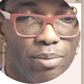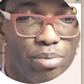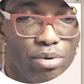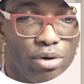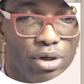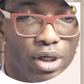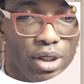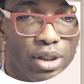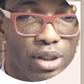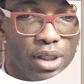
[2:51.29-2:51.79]

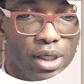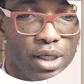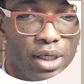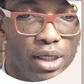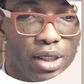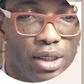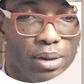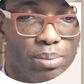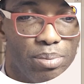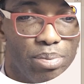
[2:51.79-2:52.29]
product
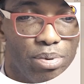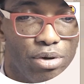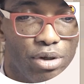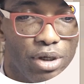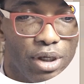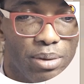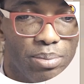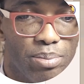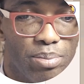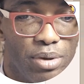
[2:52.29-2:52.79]
A,
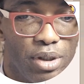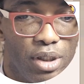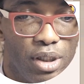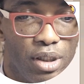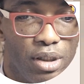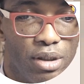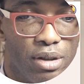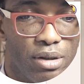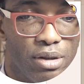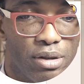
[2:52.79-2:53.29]
product
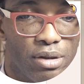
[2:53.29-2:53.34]
B,